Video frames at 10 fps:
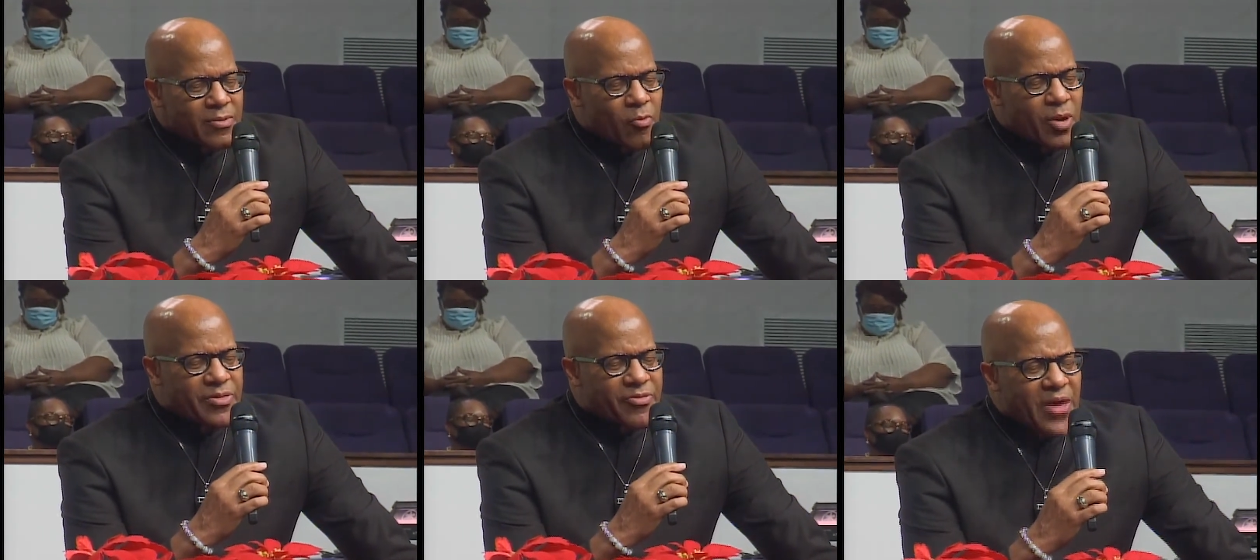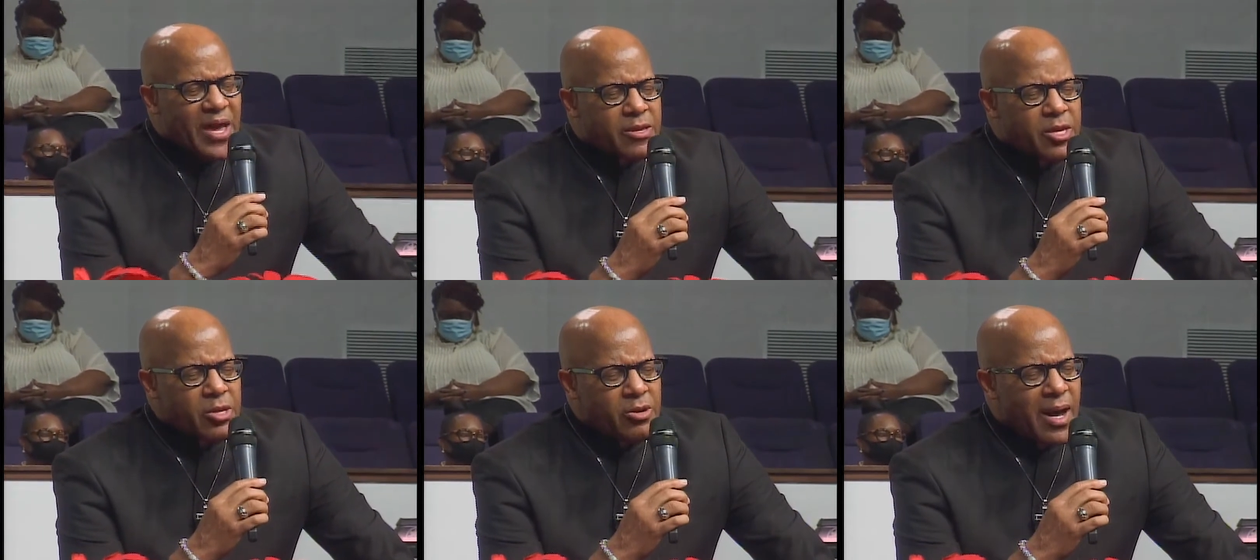We thank
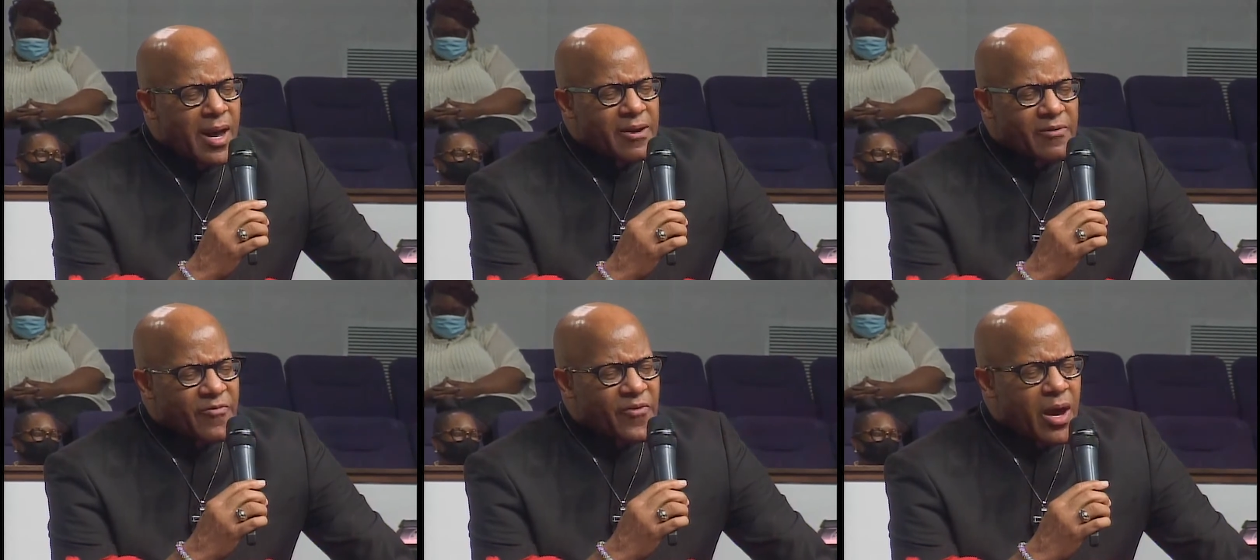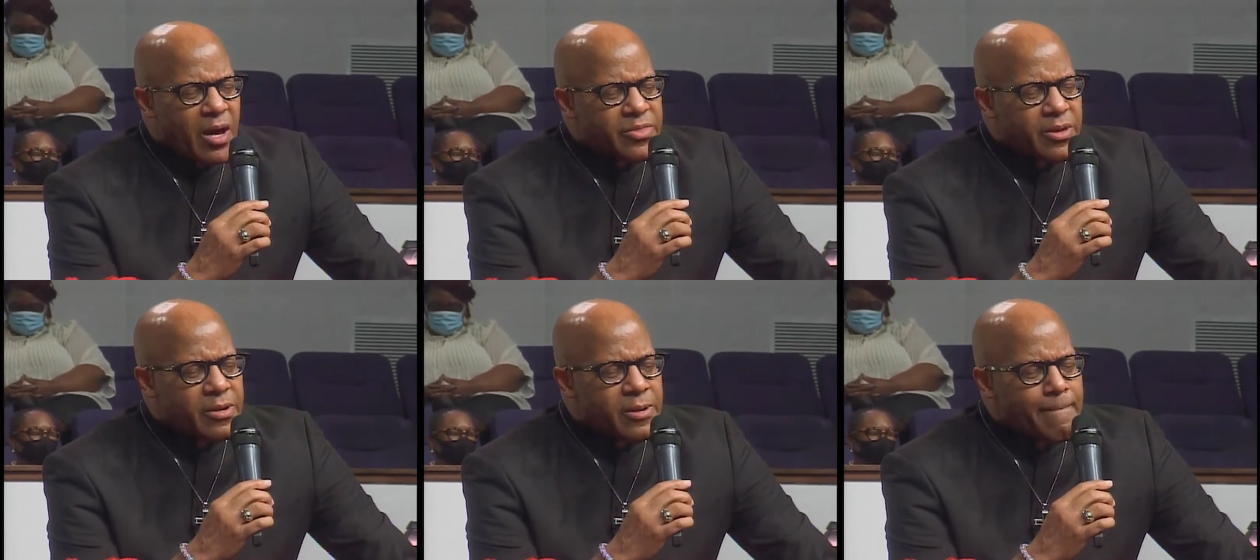You, our
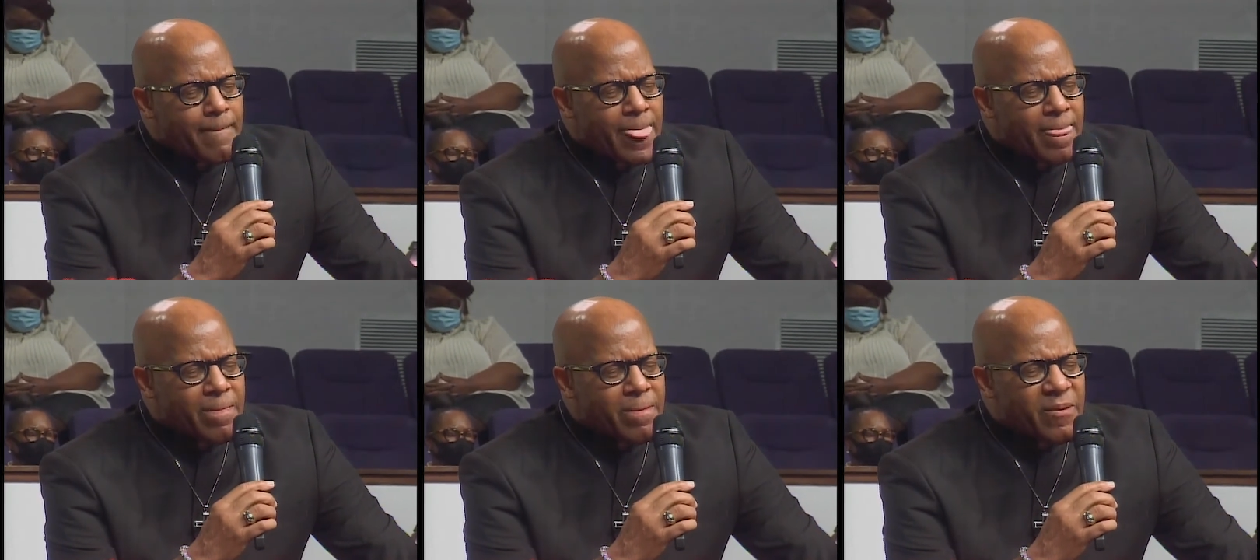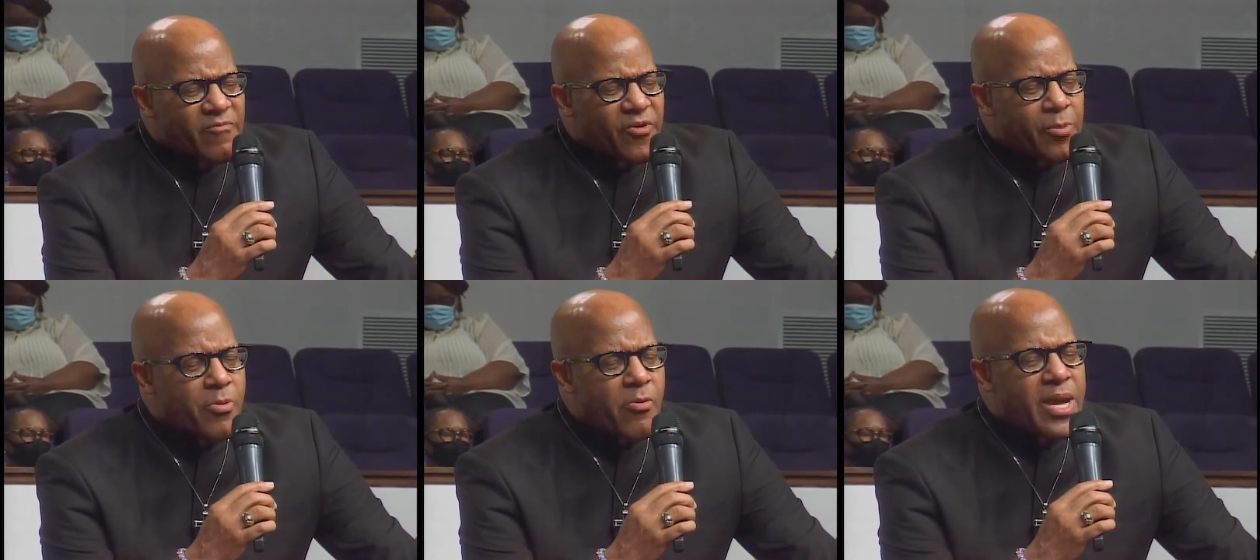Father, for
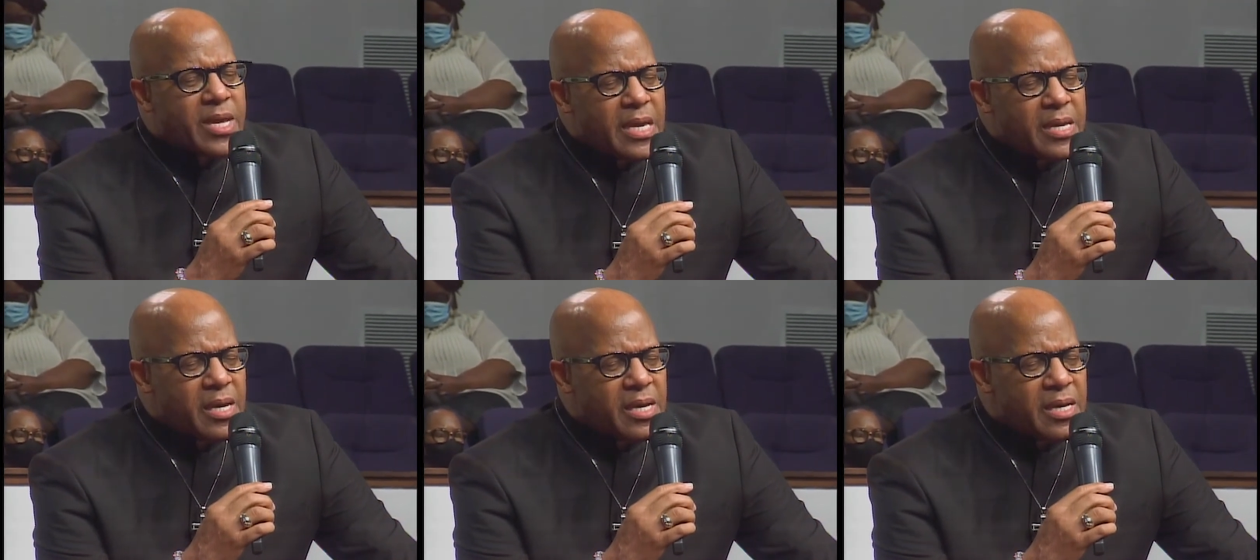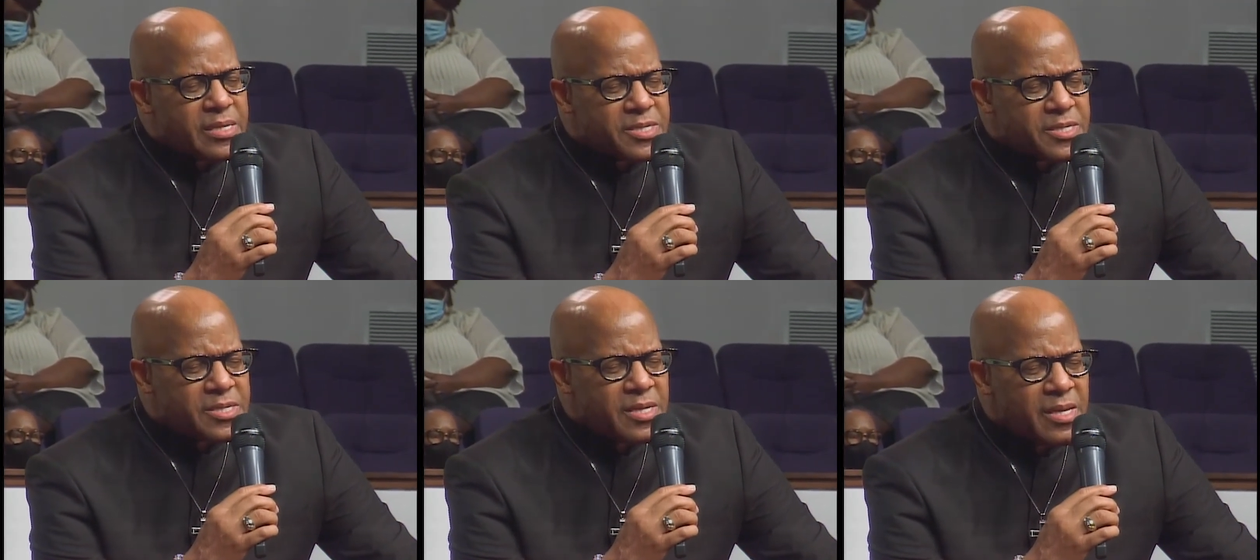bringing
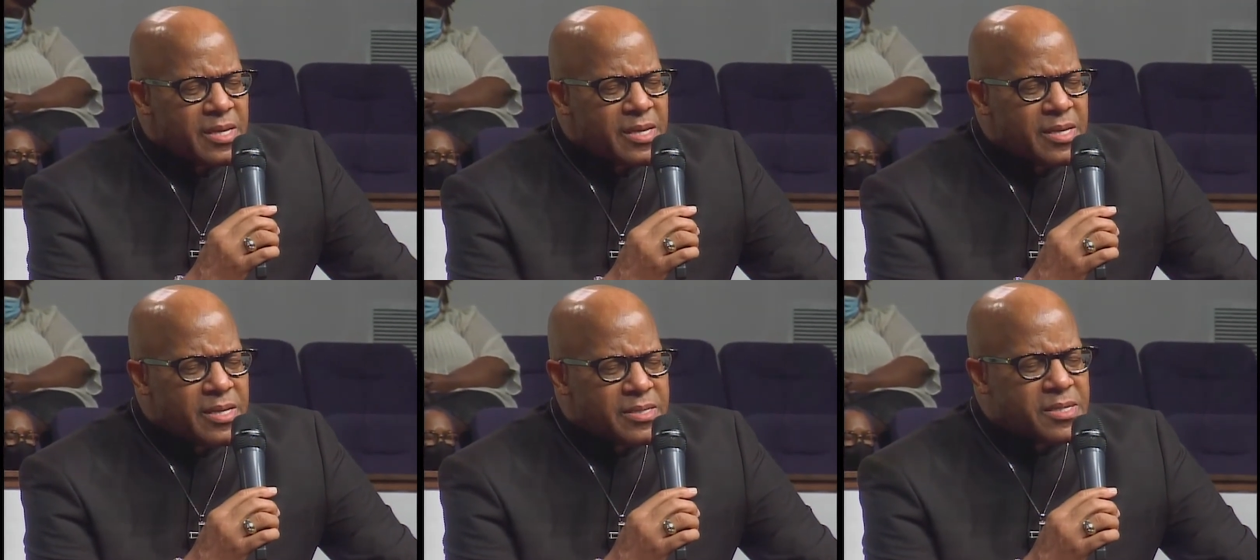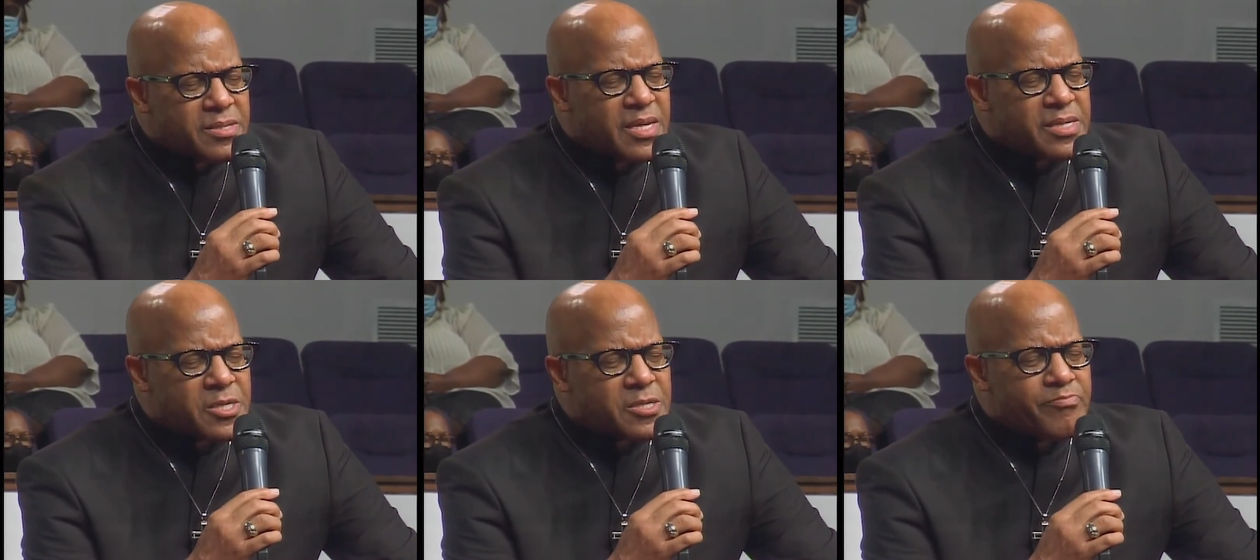us to
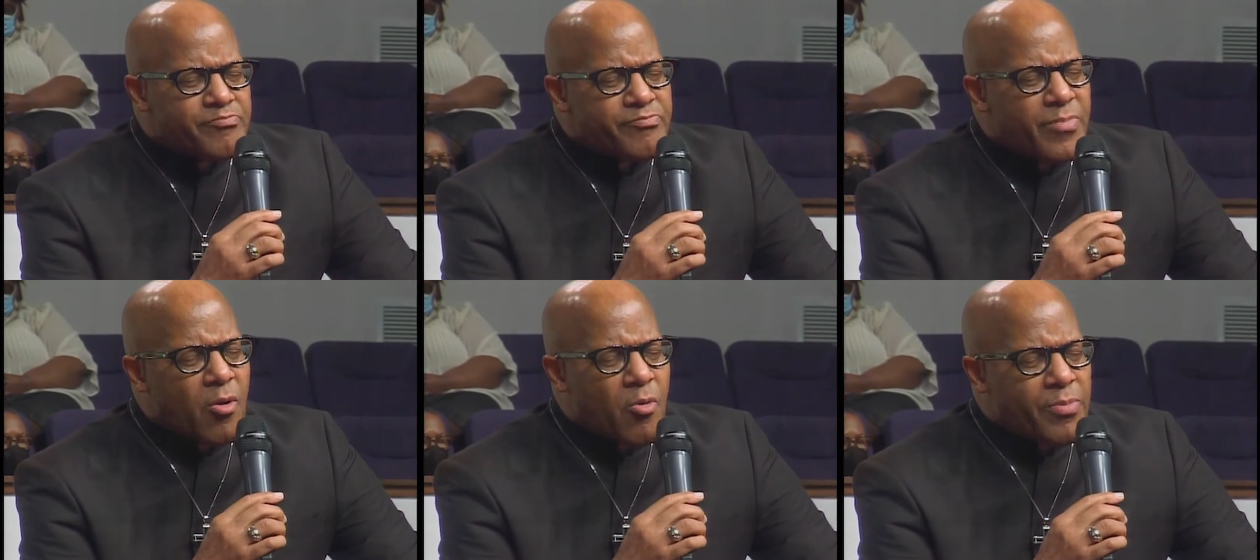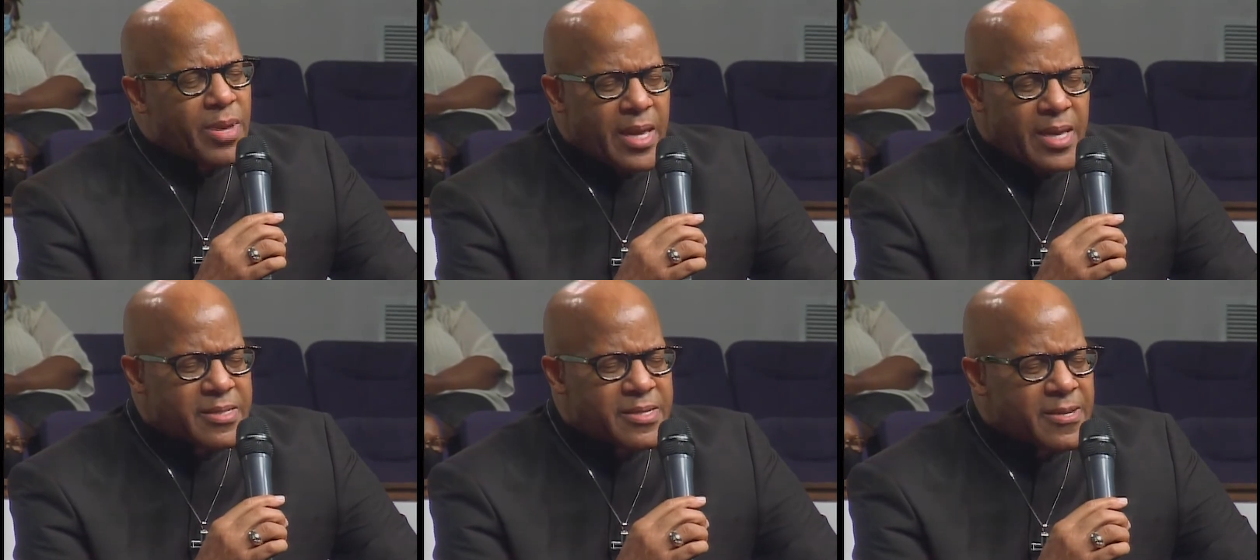this
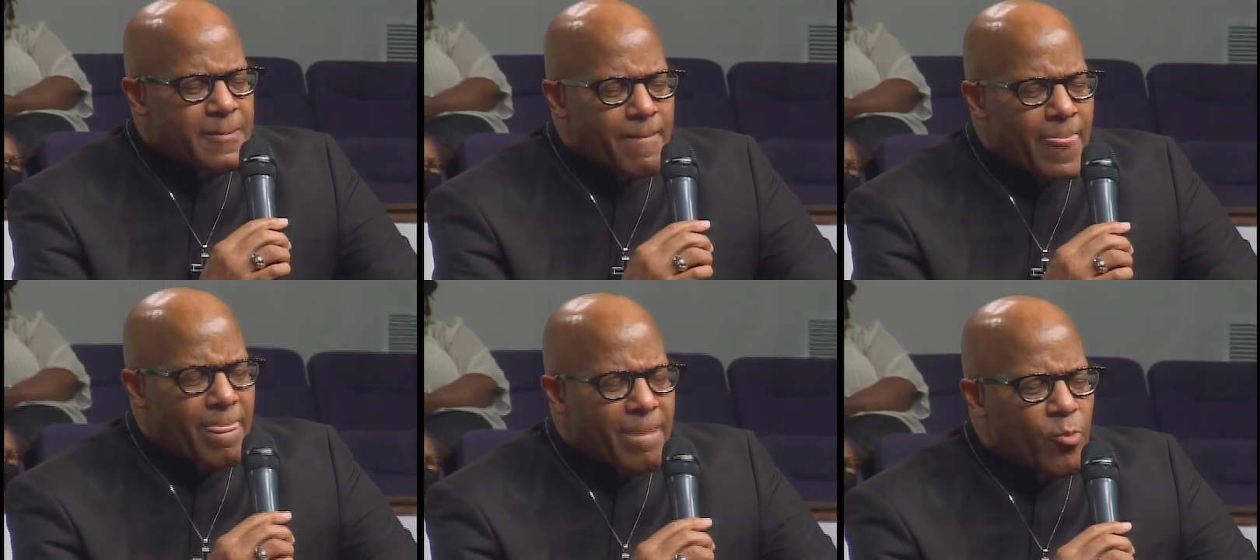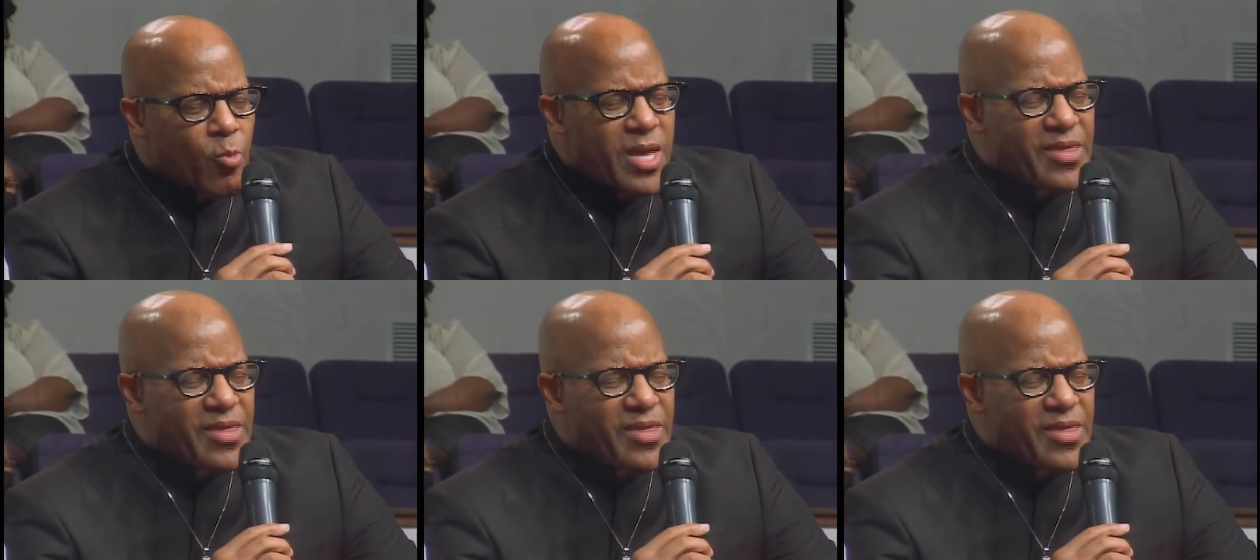moment. We